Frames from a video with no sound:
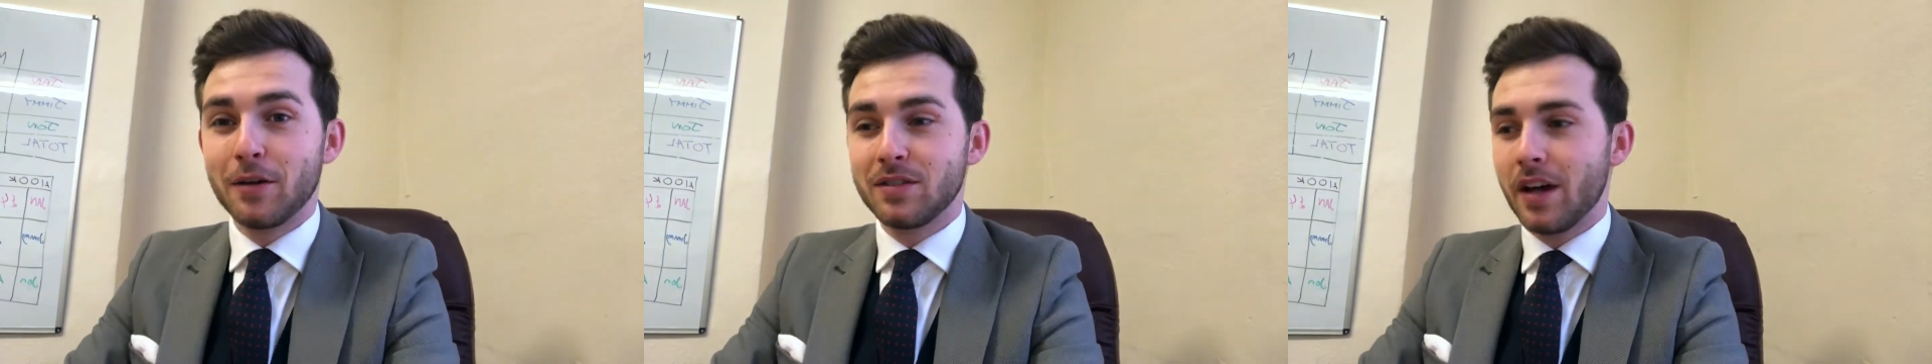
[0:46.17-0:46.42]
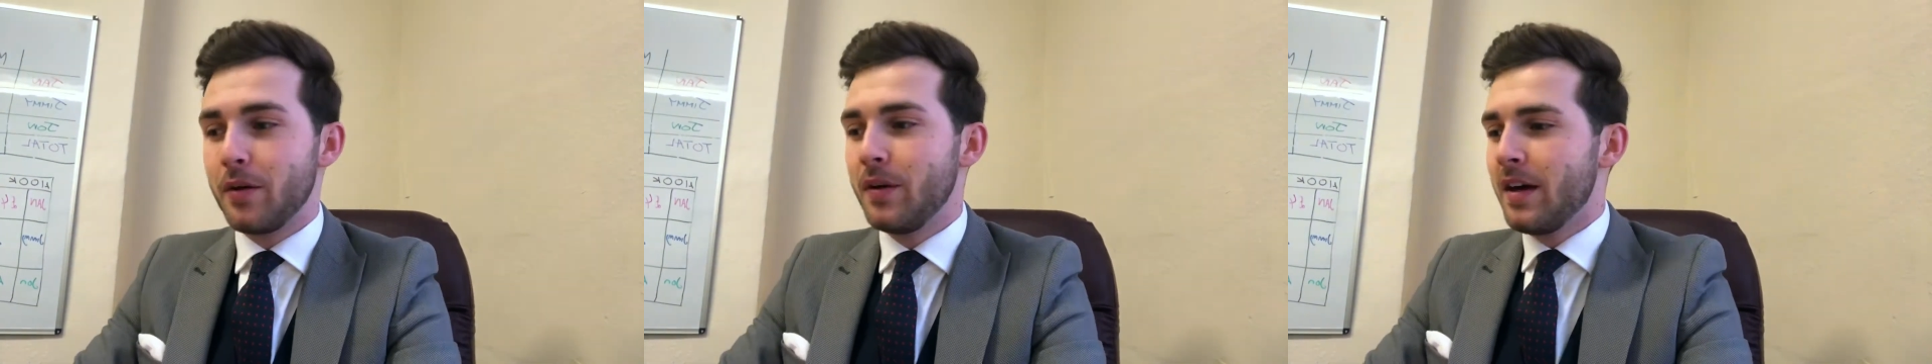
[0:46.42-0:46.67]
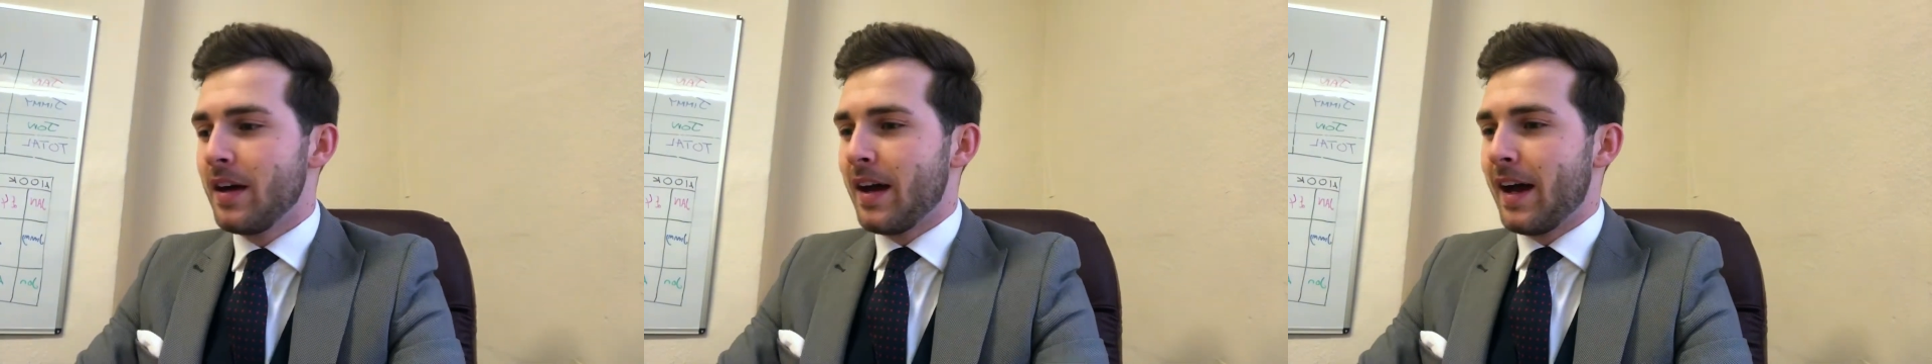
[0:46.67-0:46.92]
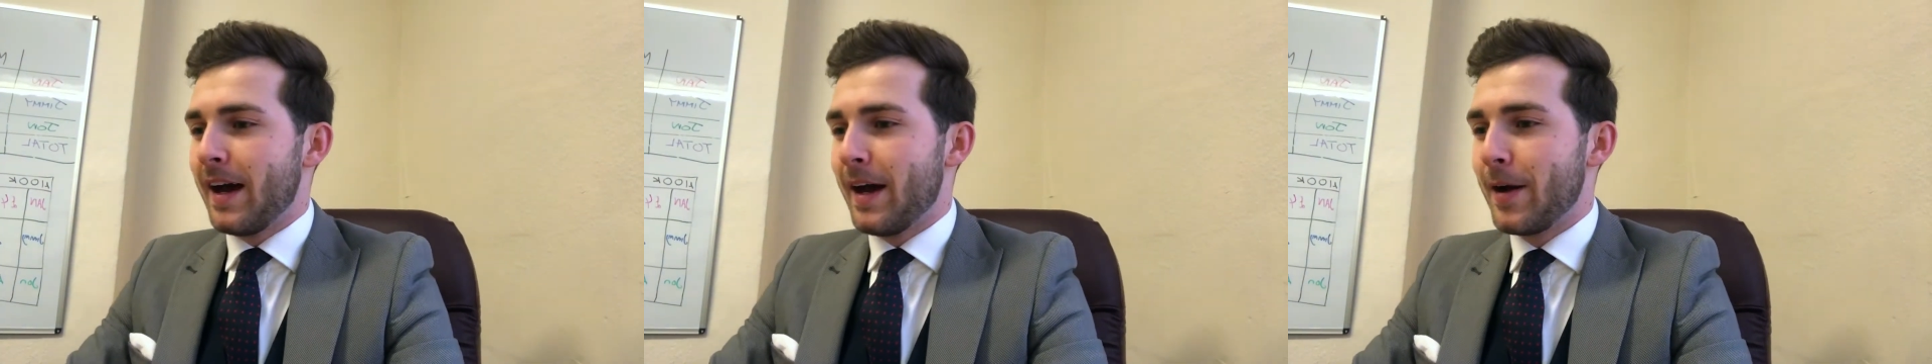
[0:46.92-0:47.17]
So,
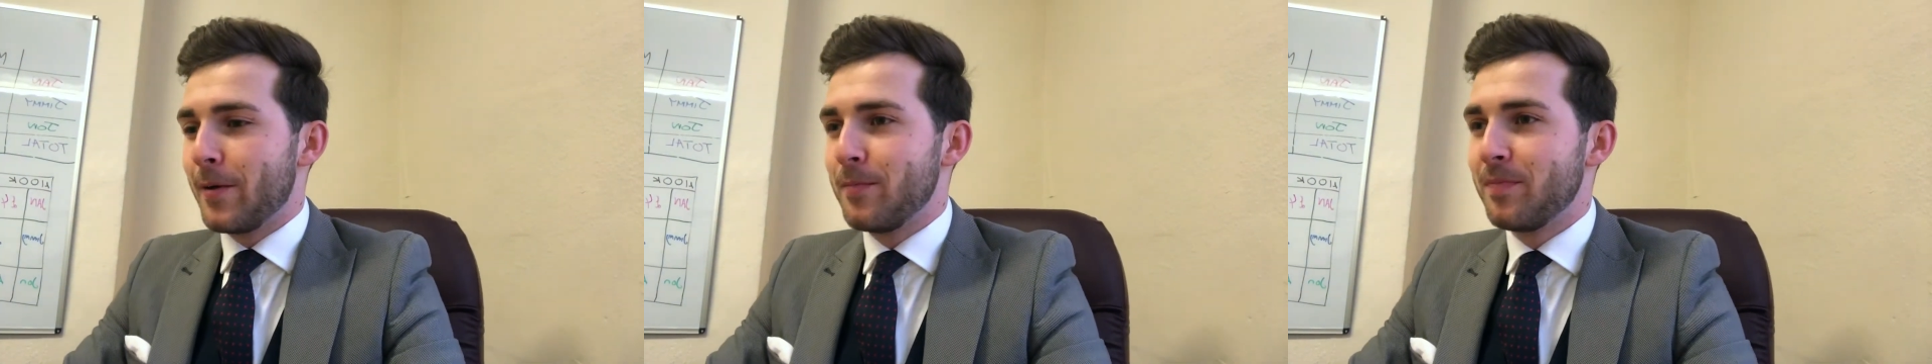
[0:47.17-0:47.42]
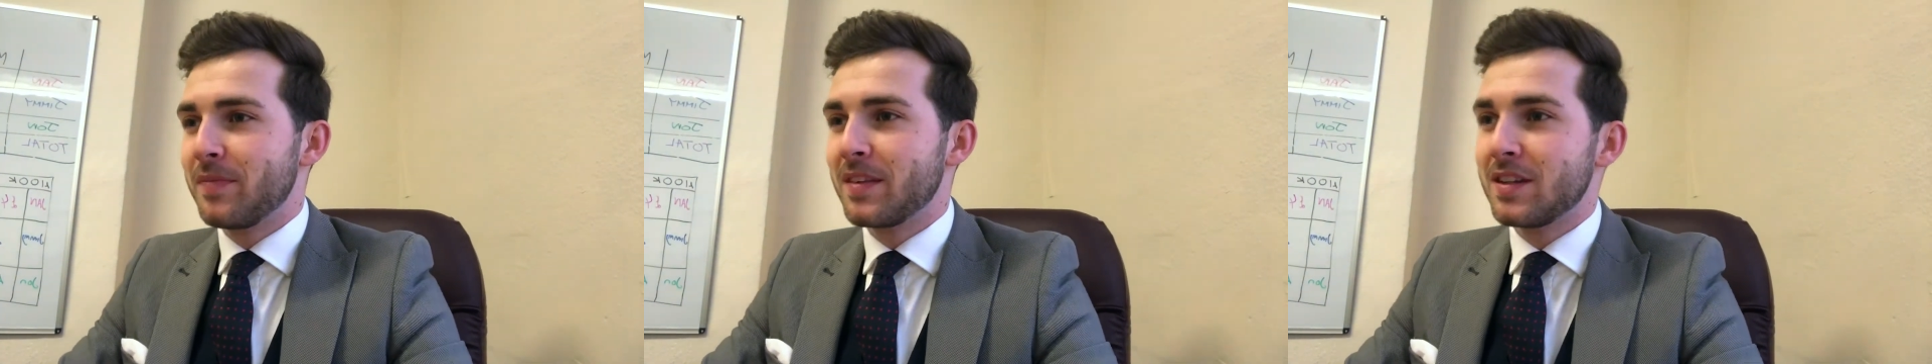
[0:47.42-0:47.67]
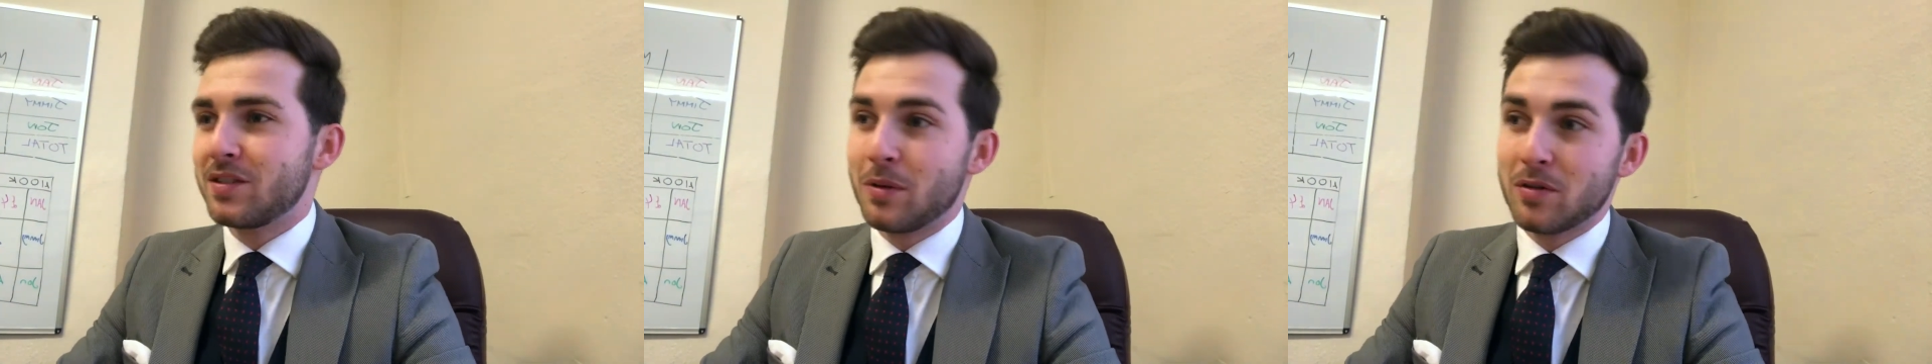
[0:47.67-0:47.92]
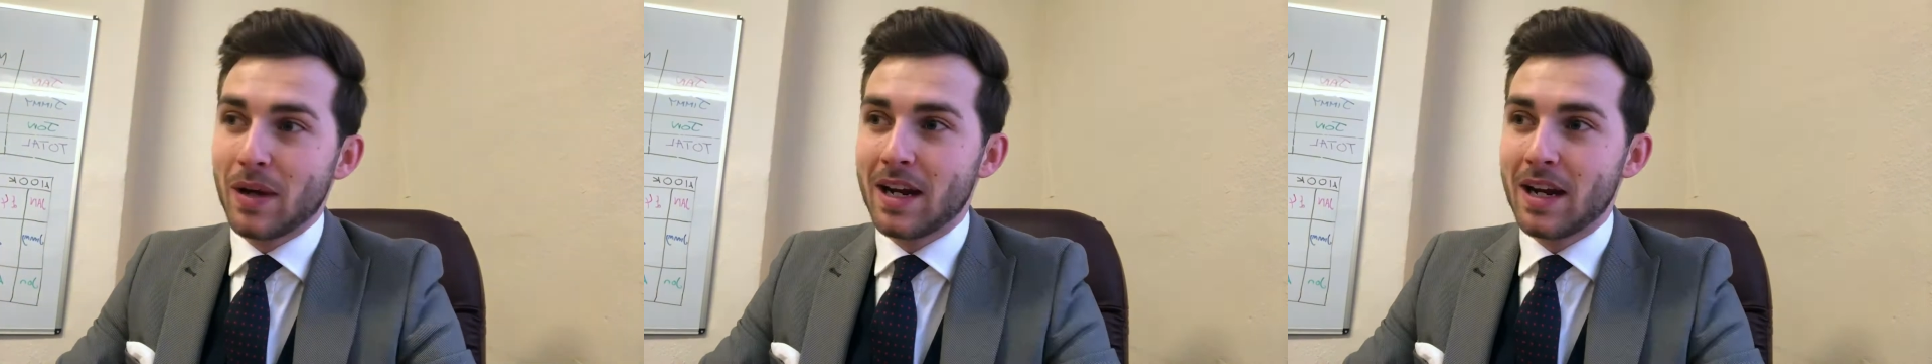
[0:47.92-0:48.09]
so as well